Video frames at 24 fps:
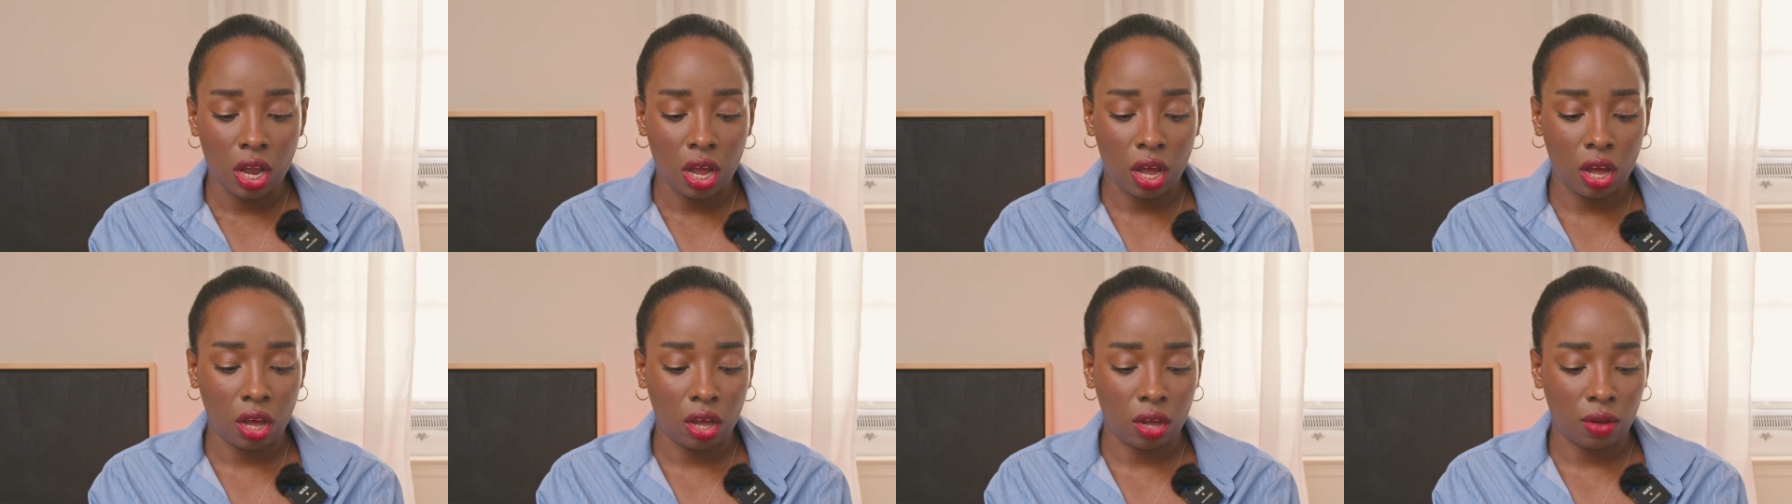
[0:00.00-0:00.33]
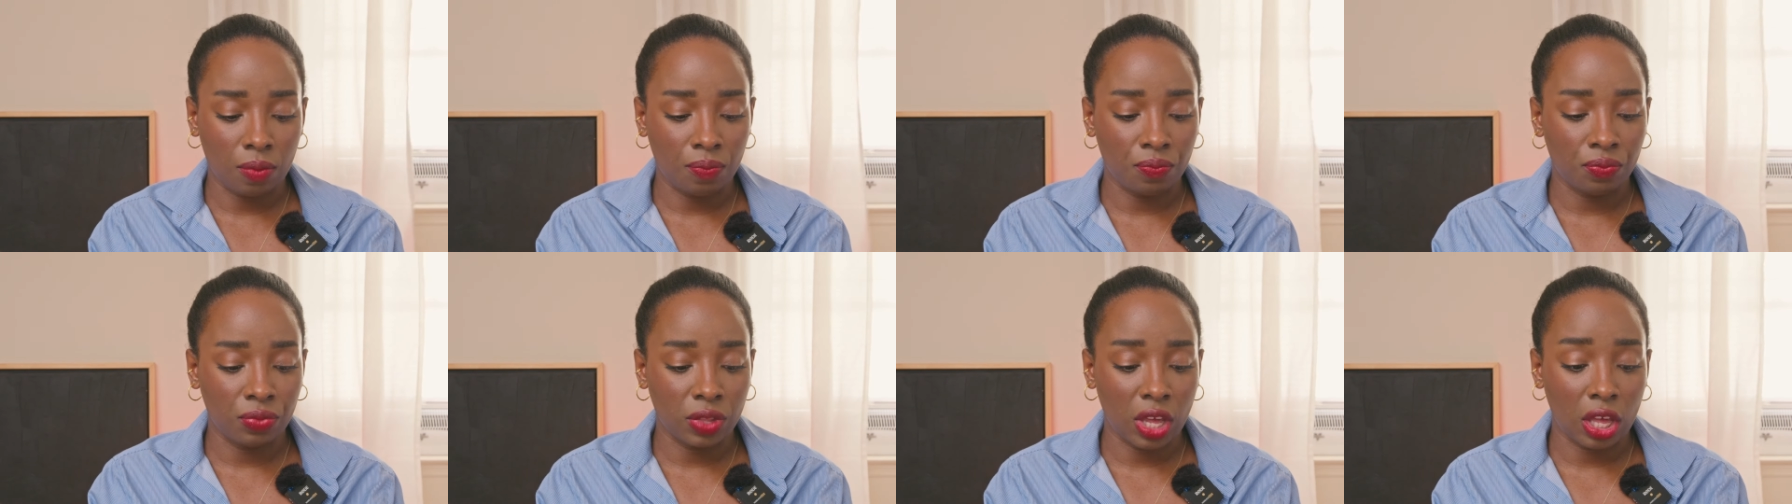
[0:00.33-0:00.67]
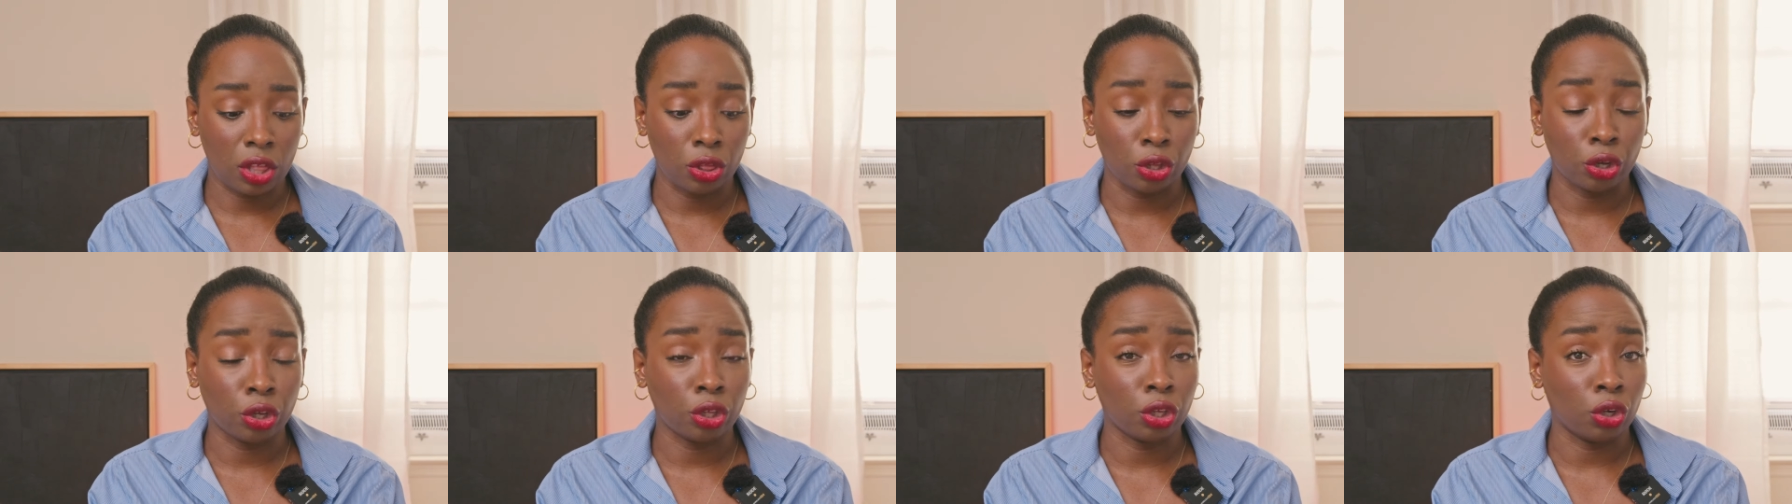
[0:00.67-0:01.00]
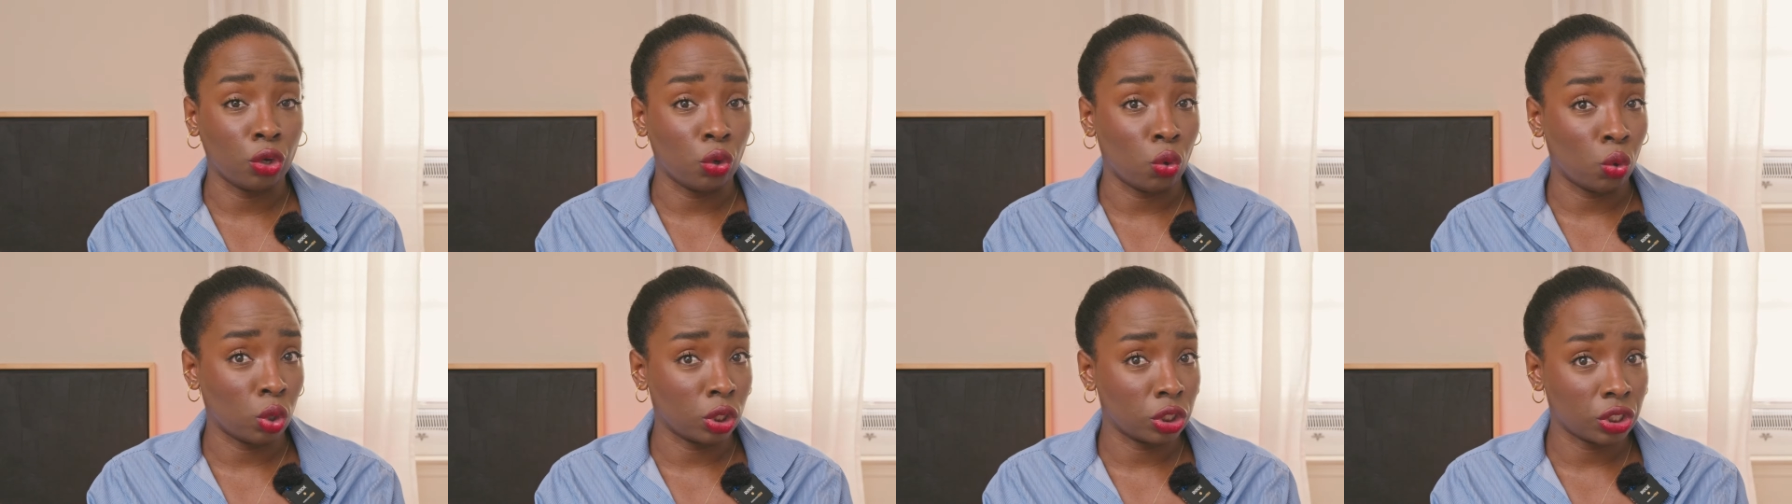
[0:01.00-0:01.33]
they look
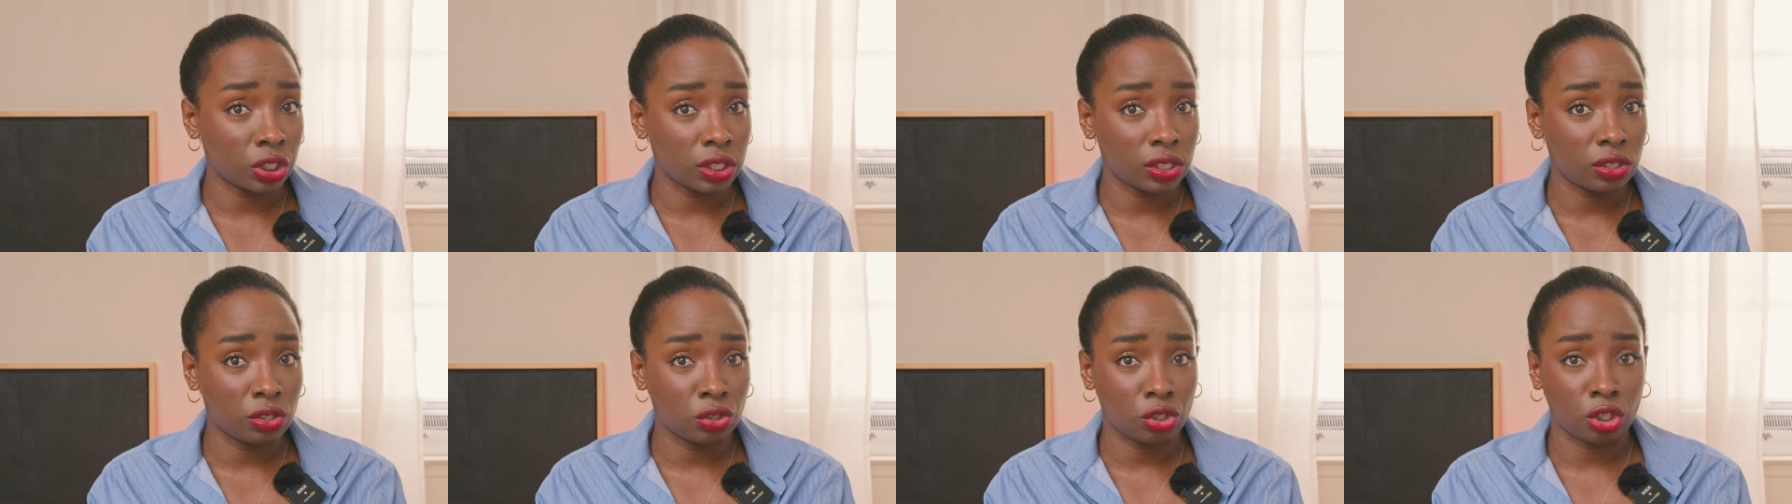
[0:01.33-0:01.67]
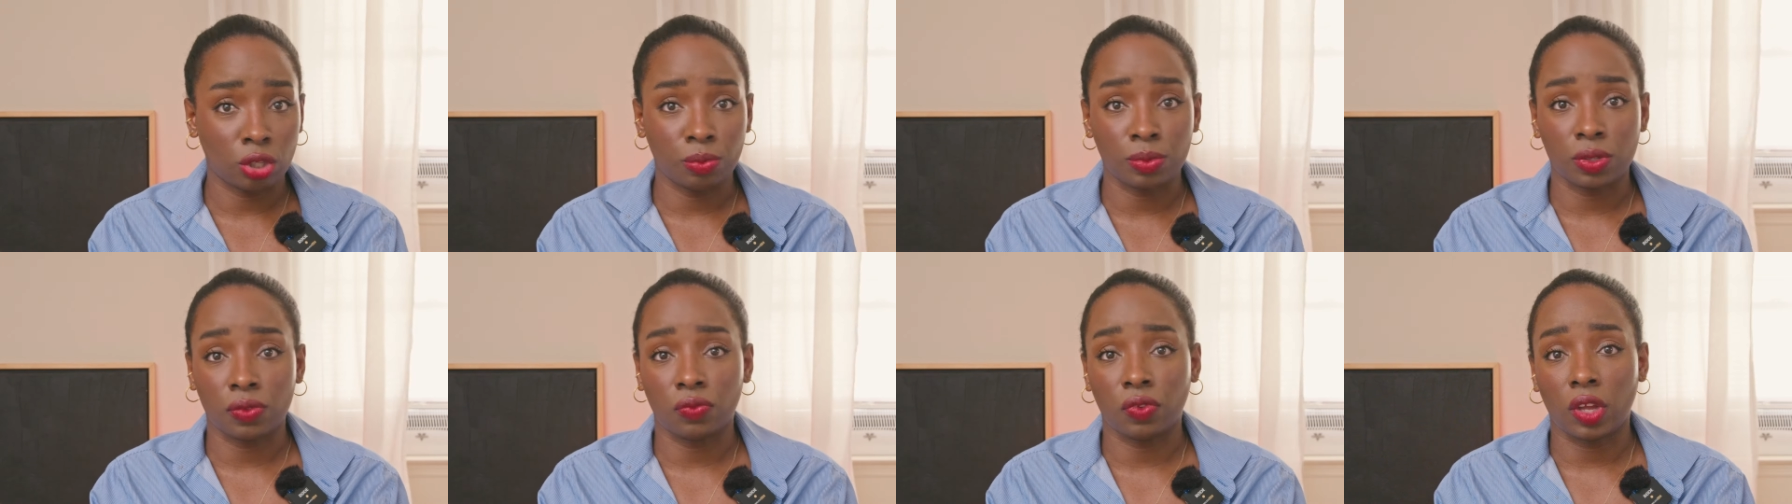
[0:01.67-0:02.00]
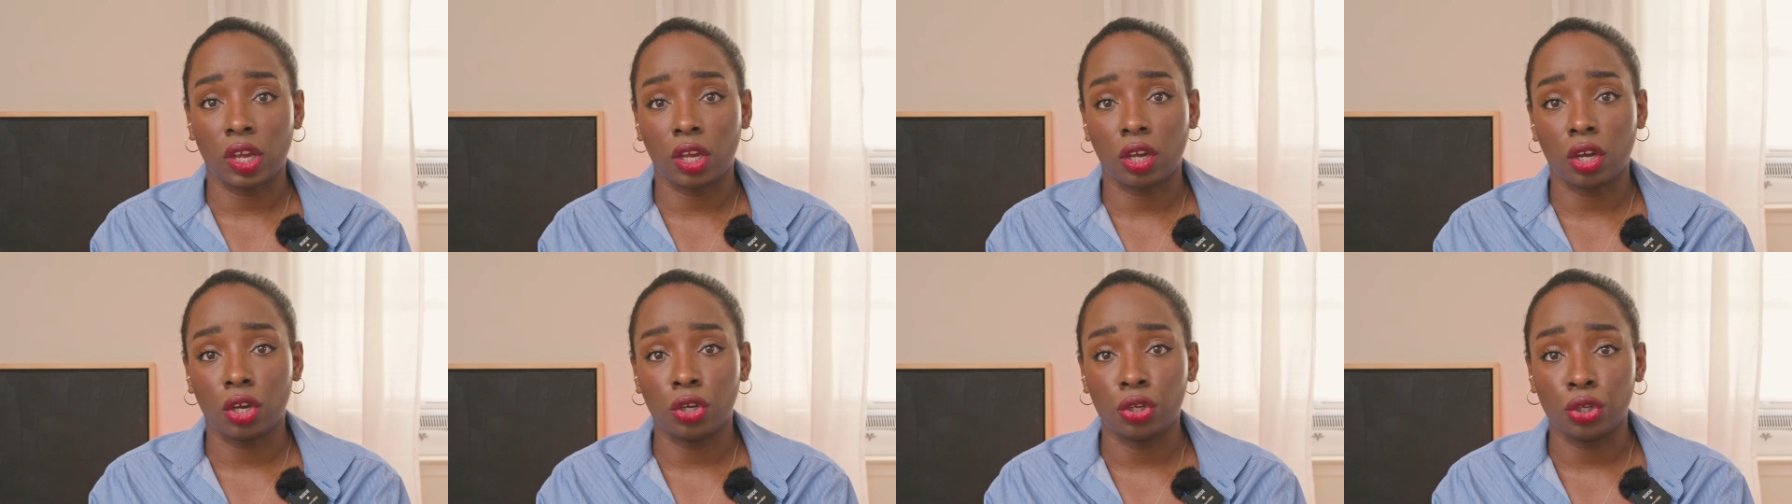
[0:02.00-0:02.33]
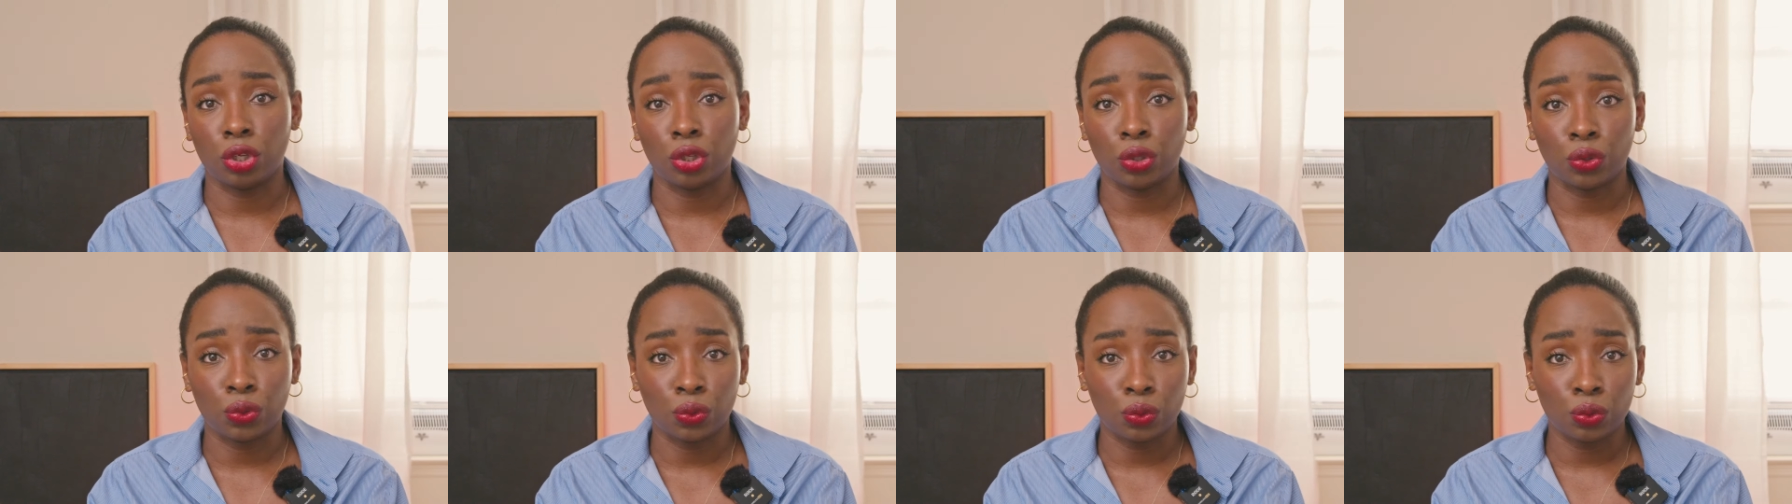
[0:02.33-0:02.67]
gorgeous in terms of like a
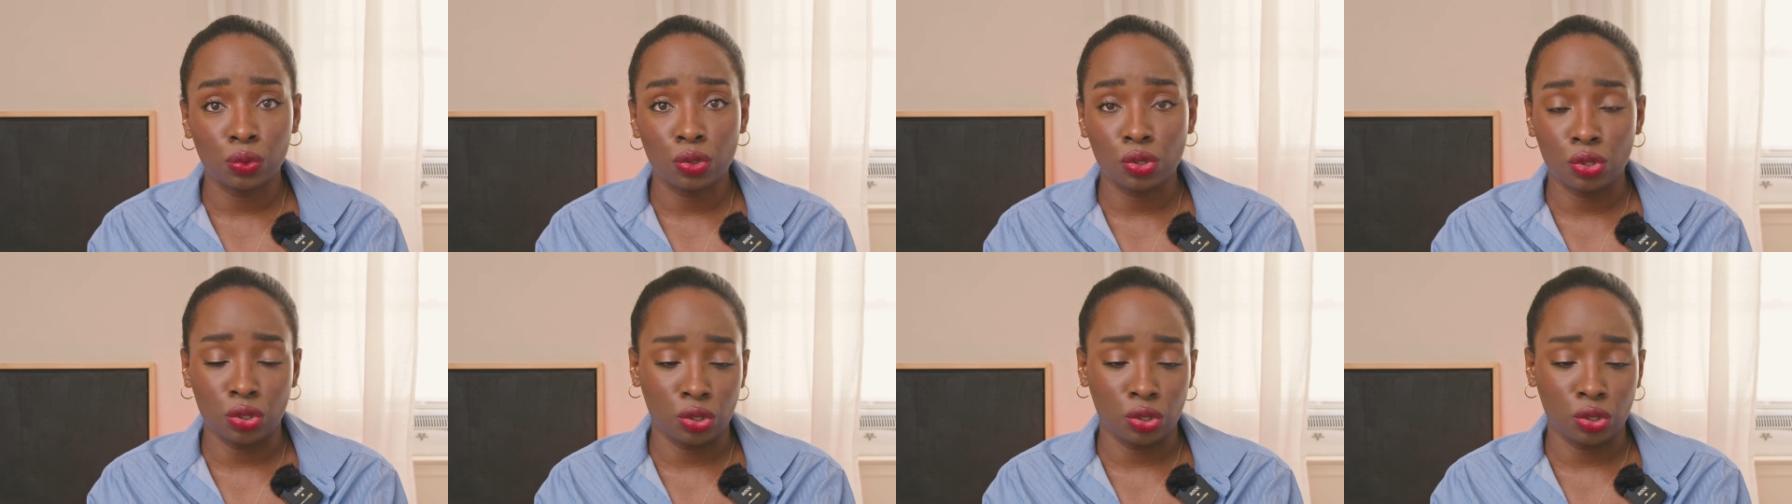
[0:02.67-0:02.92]
nude.